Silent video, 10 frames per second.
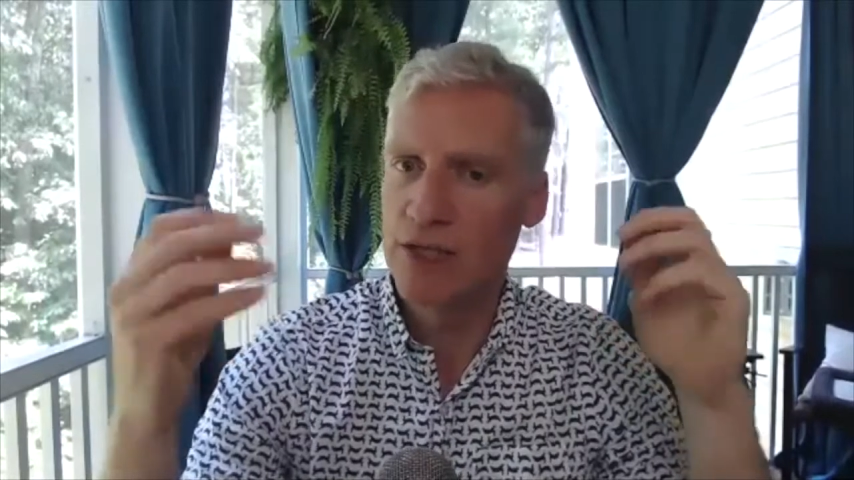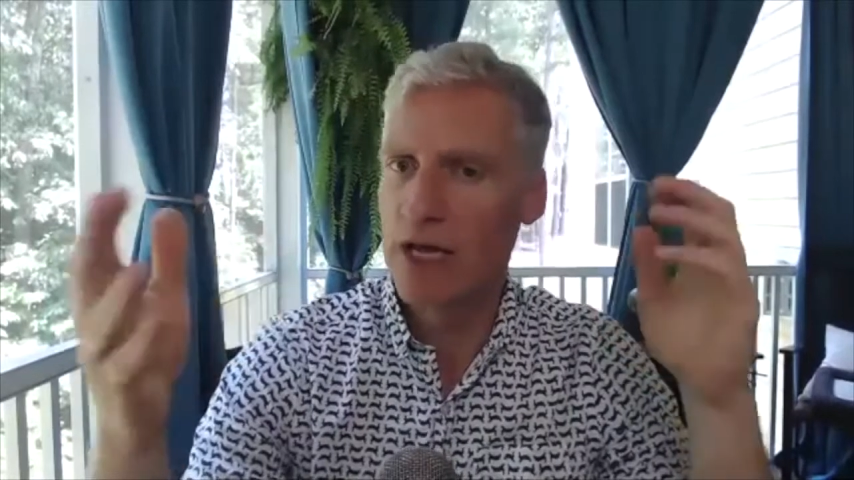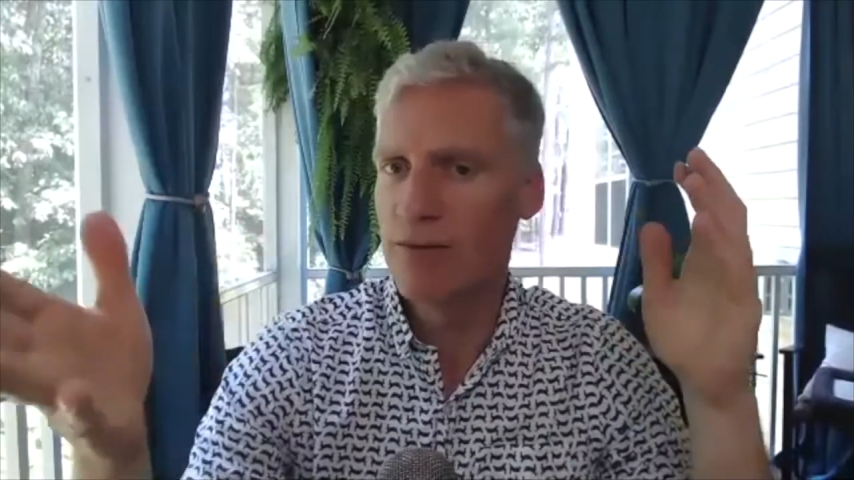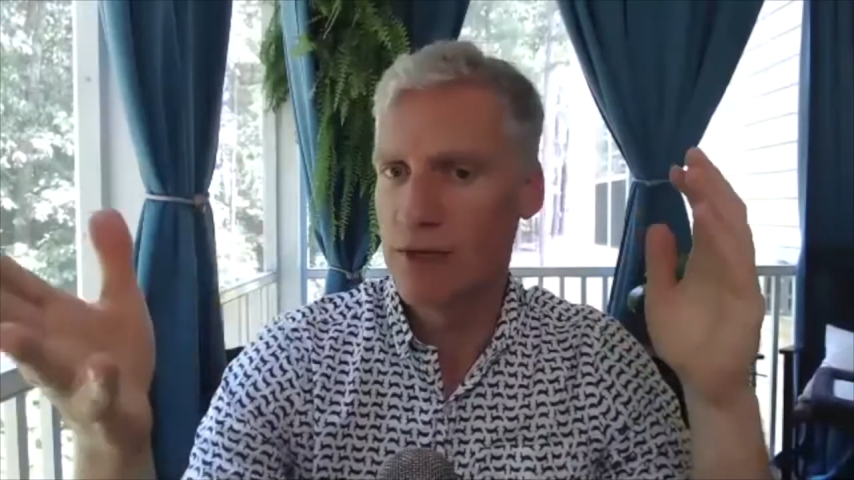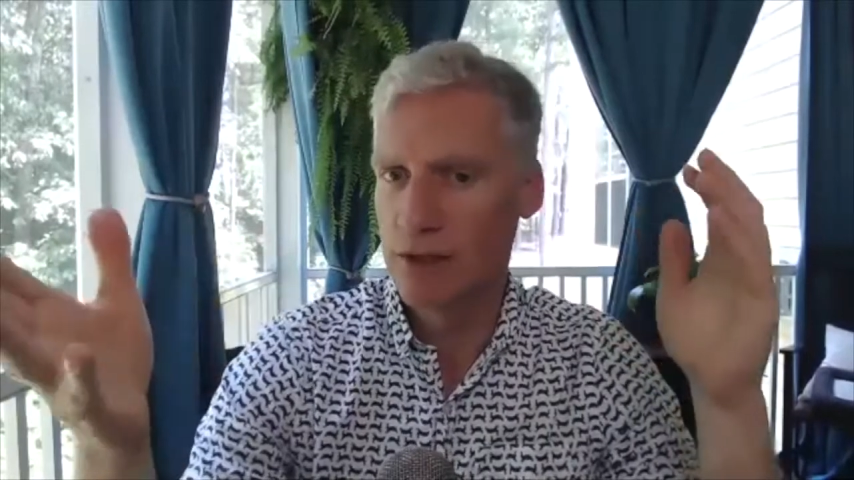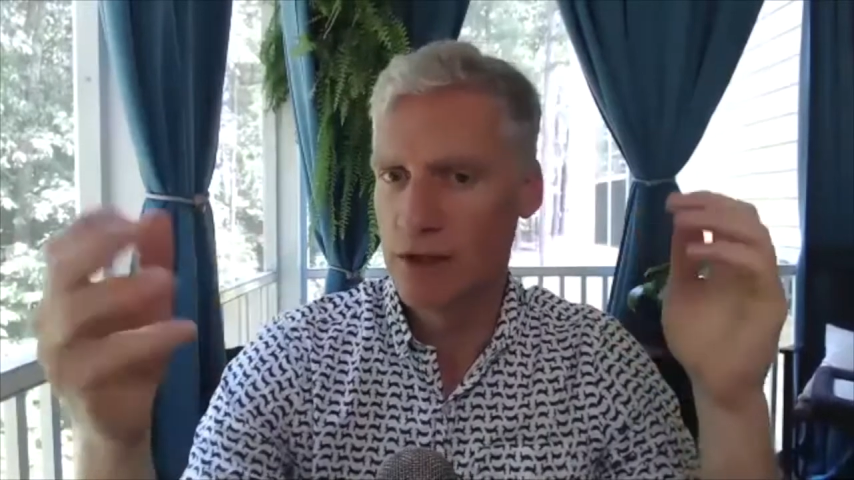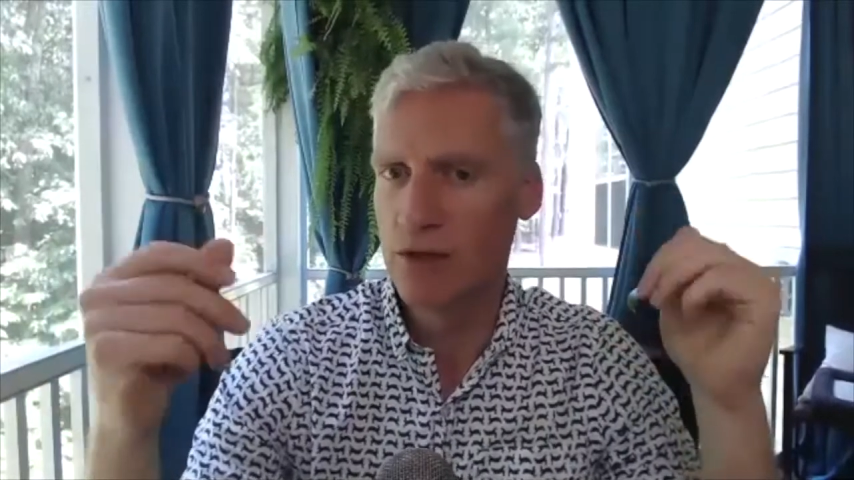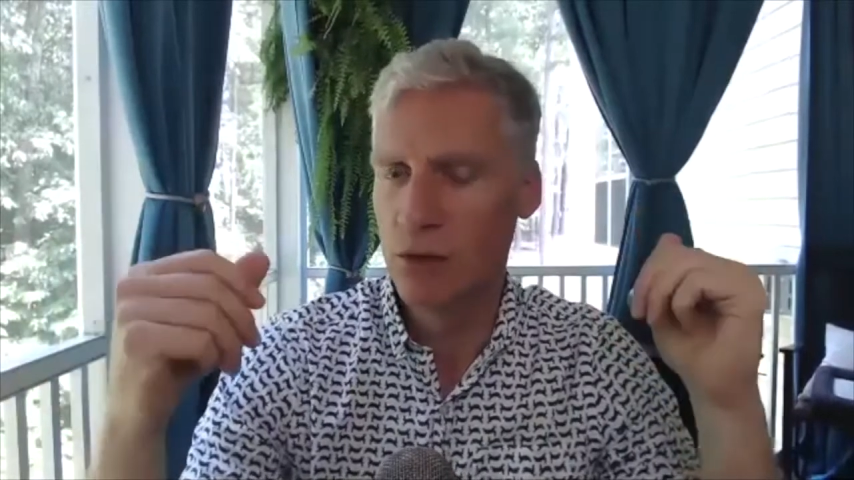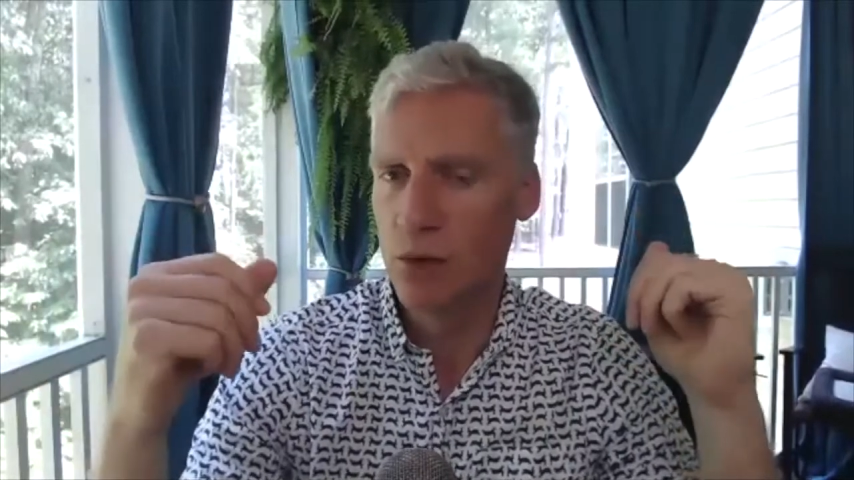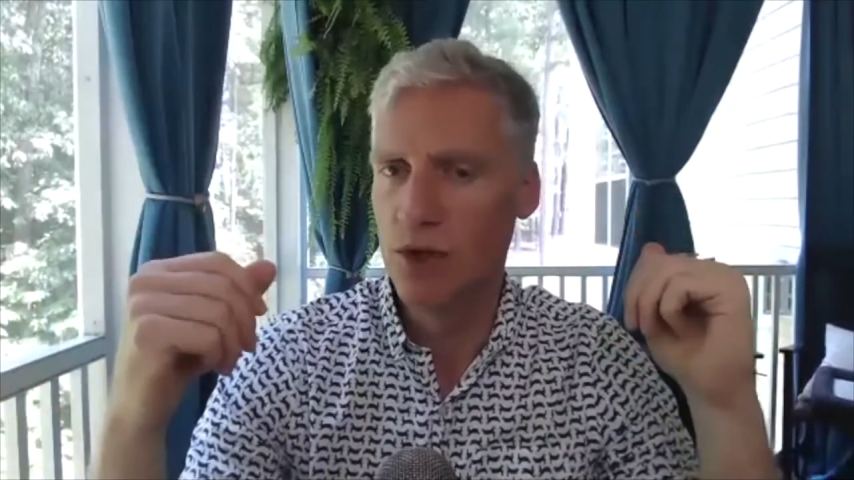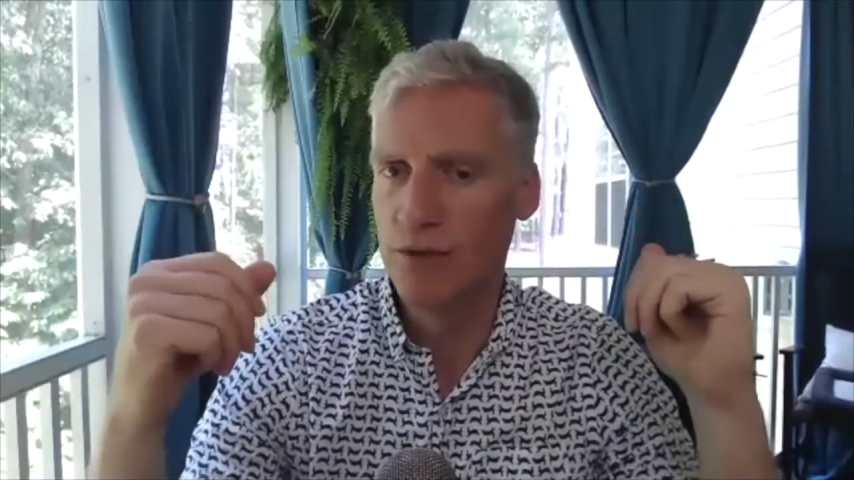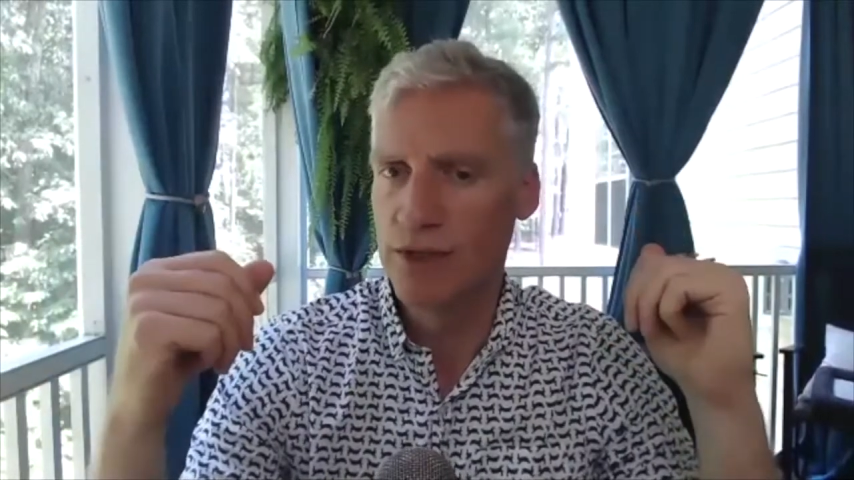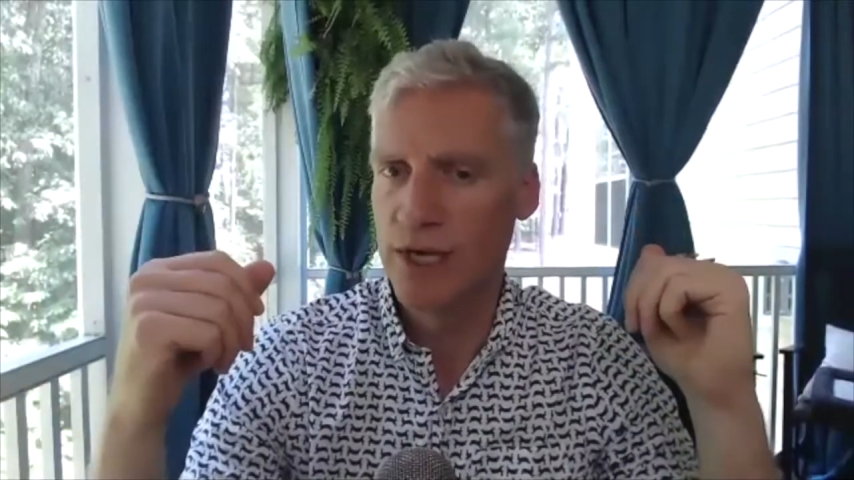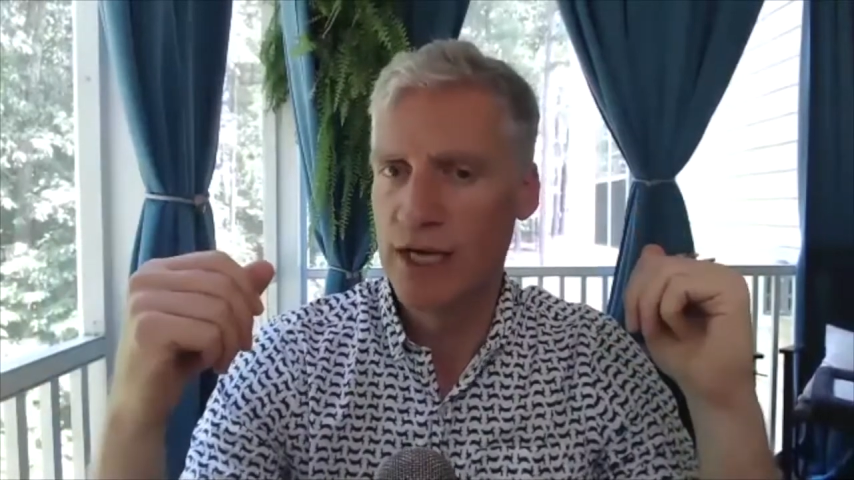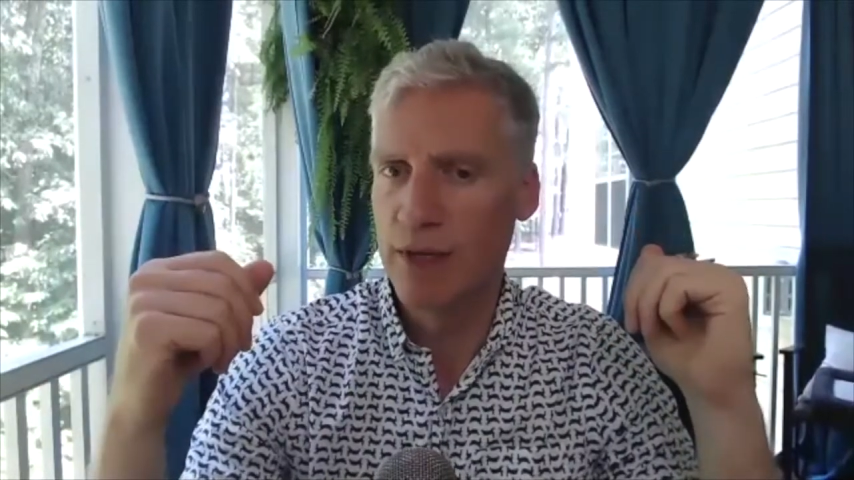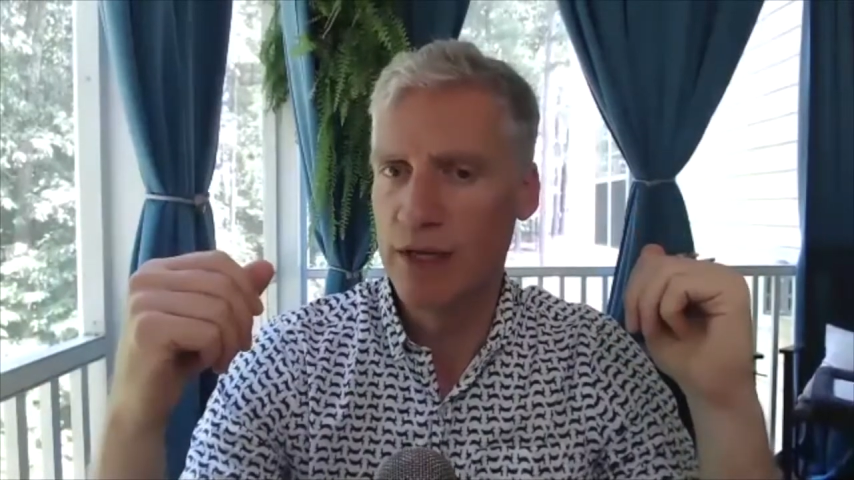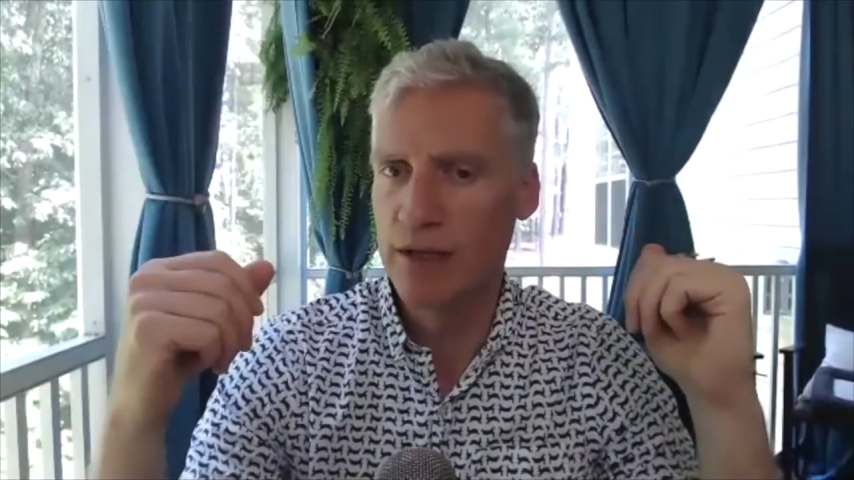that fit into the world of a DAM,